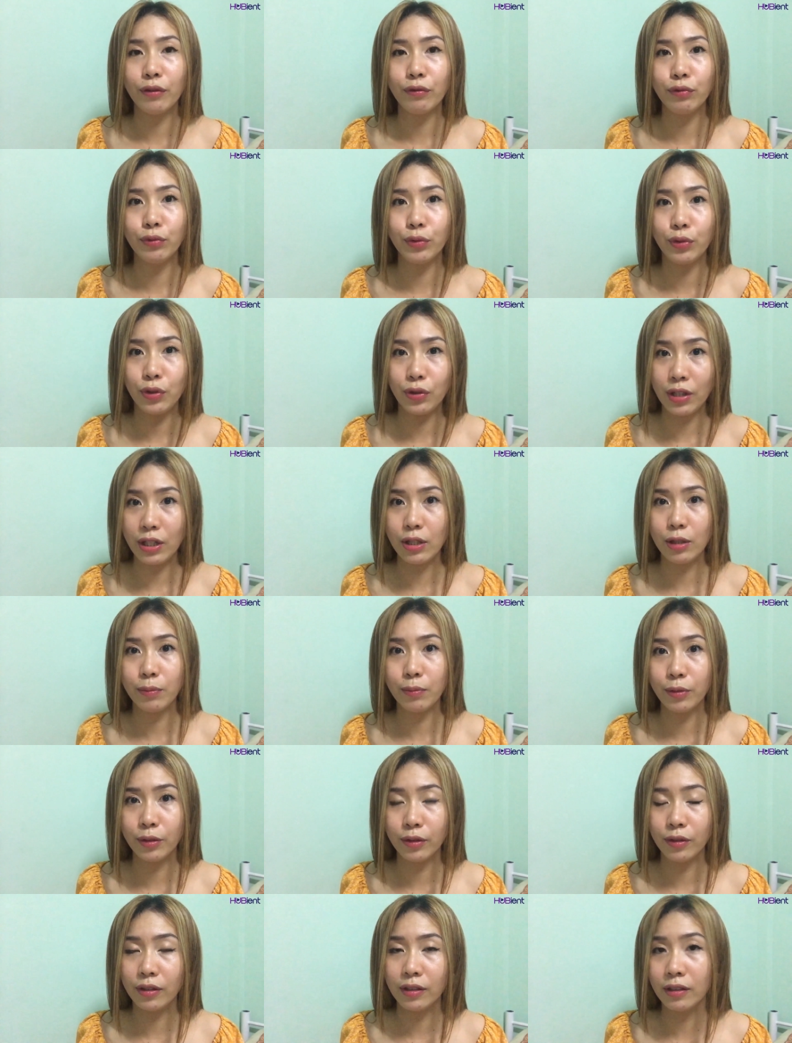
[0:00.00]
the food you need to
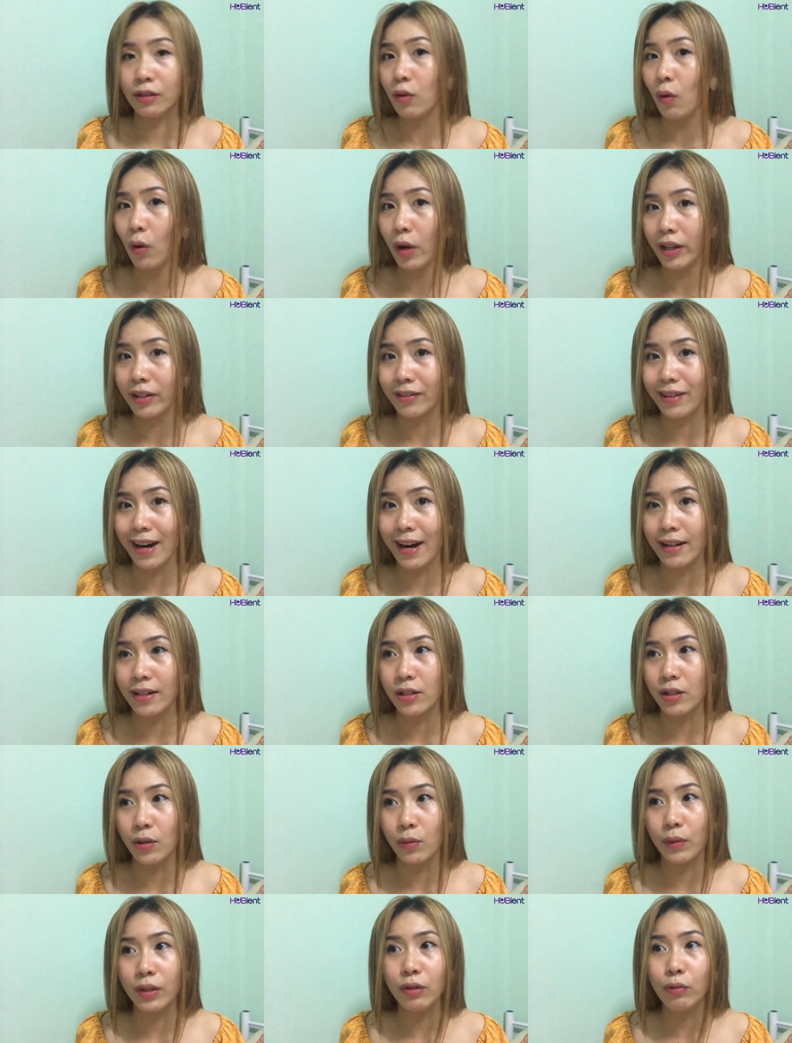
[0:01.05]
put an oil right
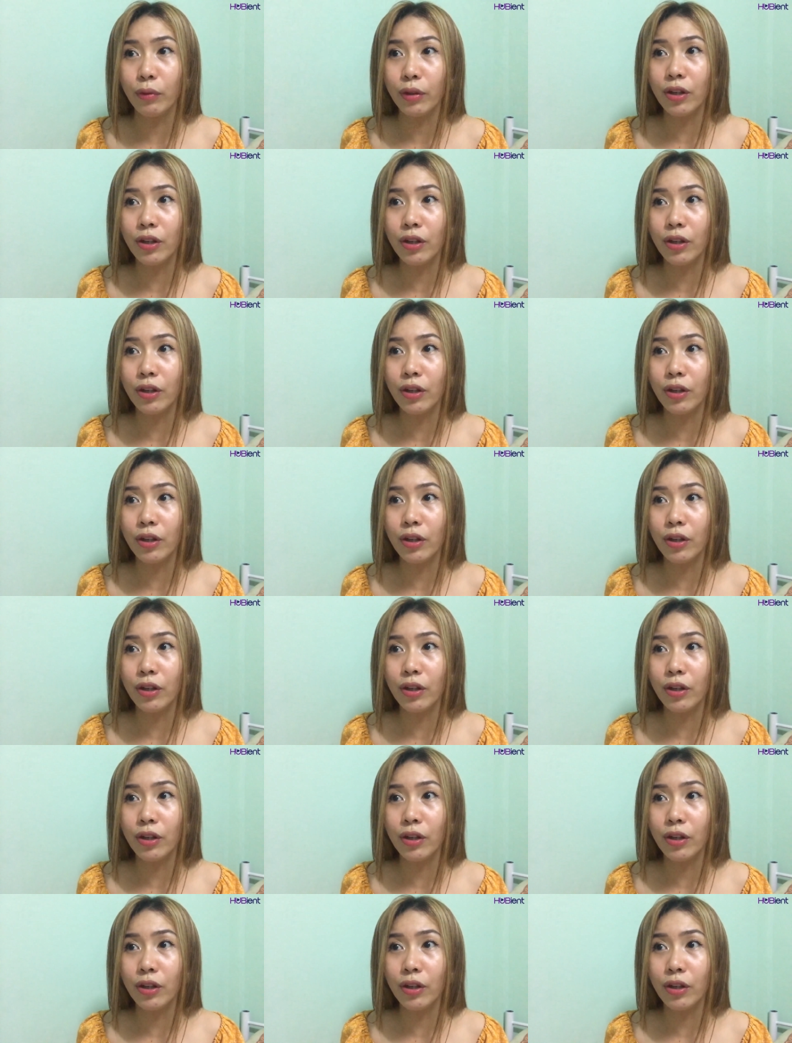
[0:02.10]
so what,